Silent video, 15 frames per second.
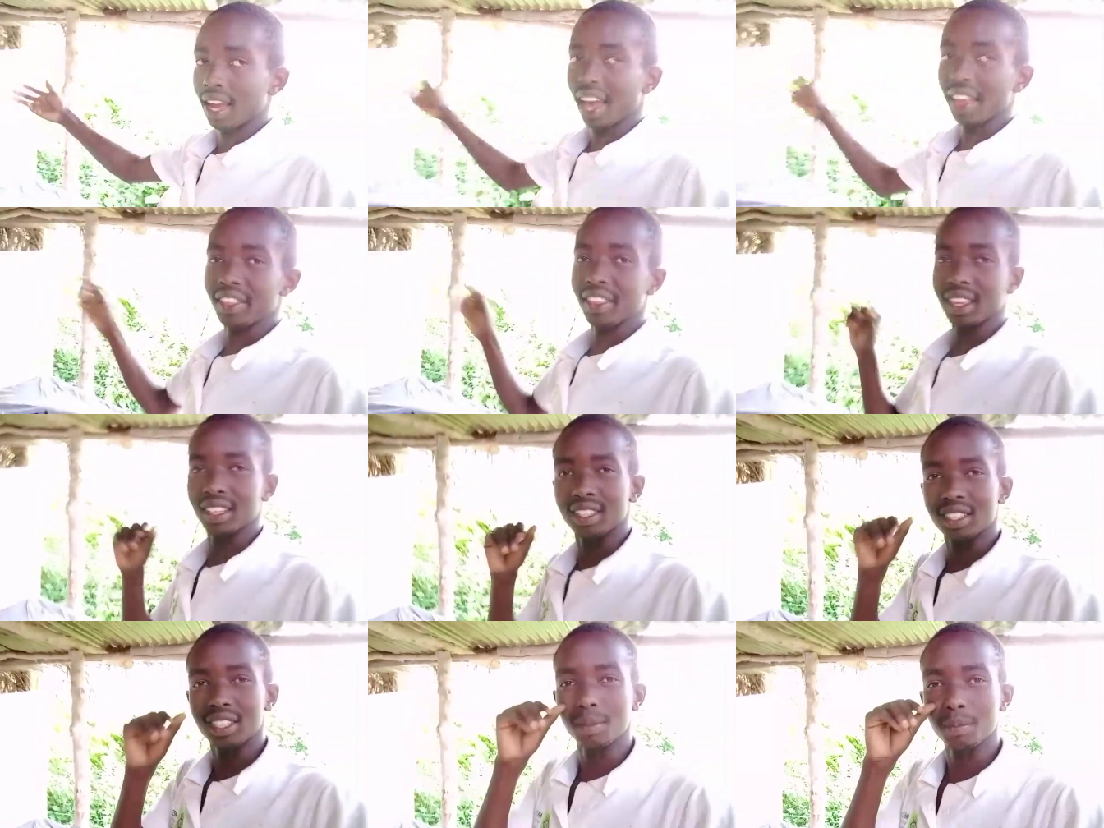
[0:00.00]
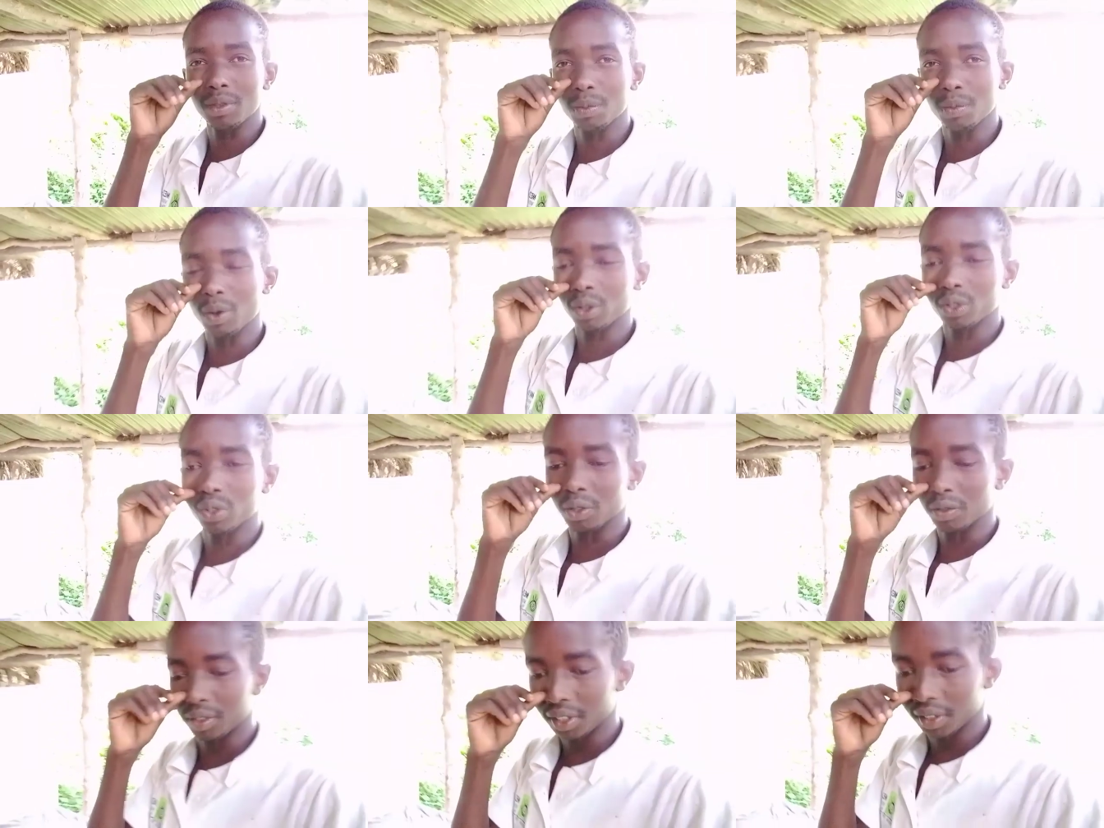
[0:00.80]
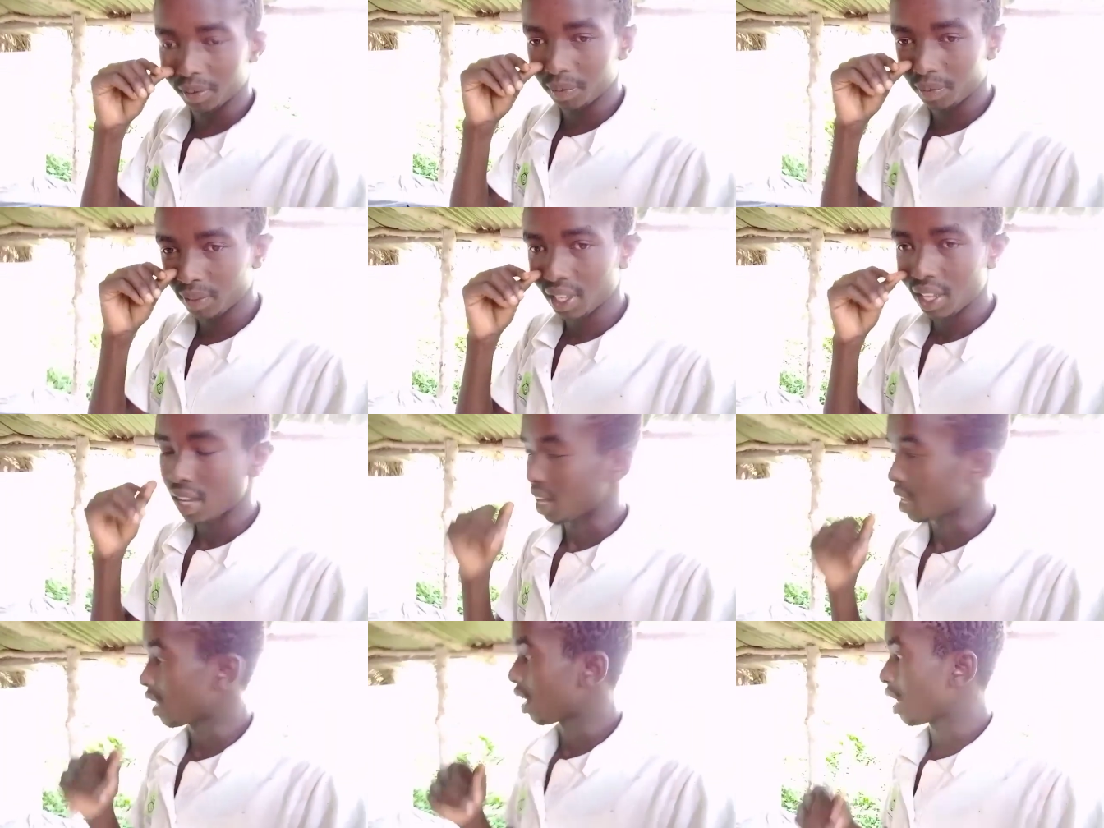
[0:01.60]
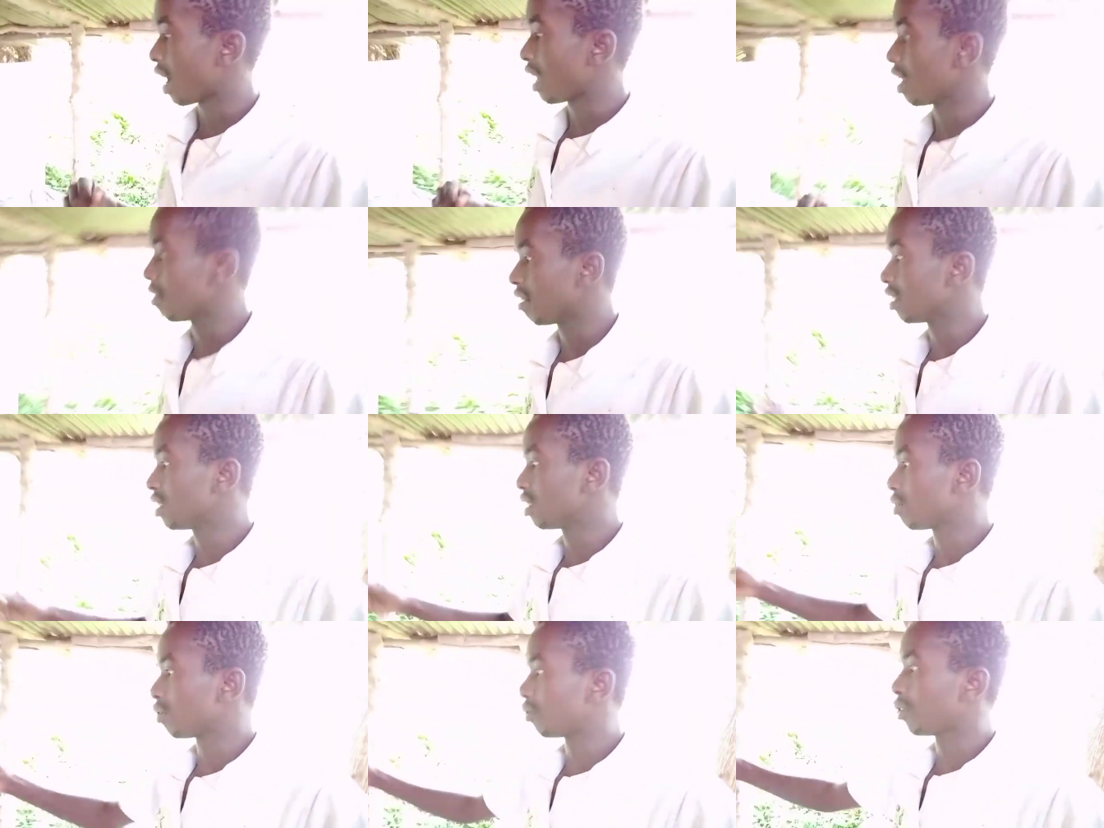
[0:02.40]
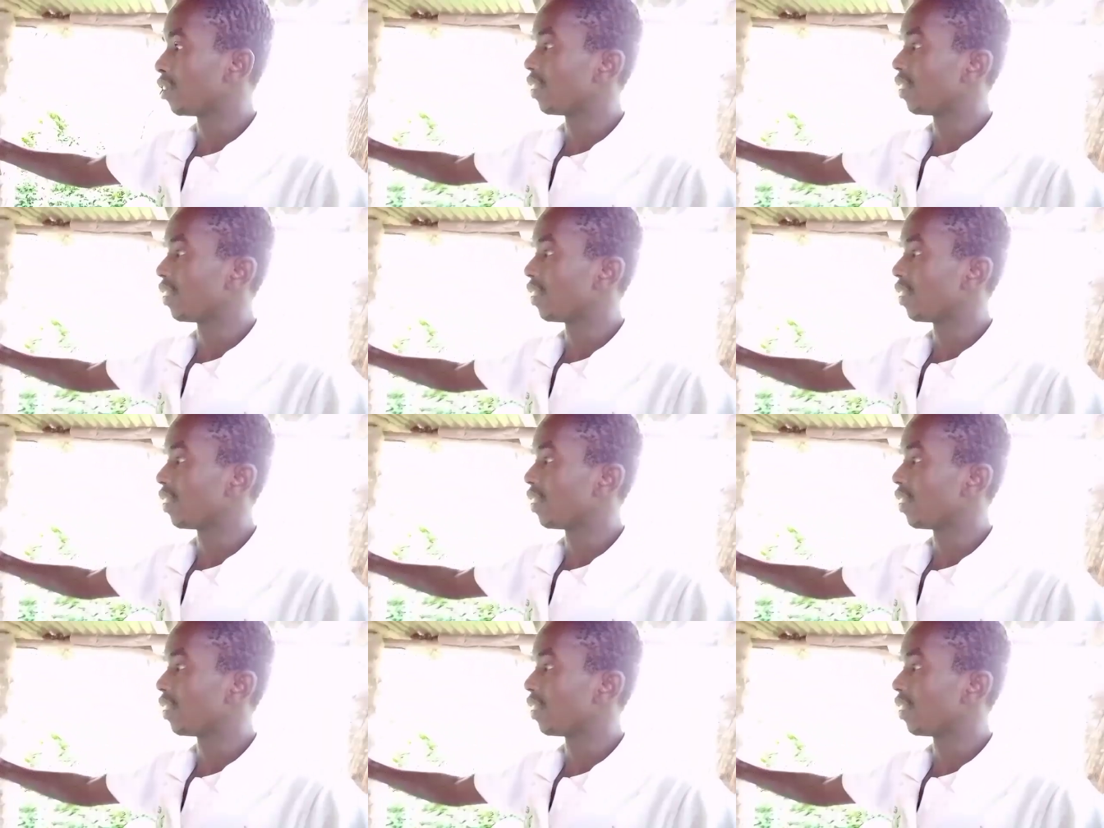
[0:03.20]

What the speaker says: I think the system is more soft. I never wanted to fill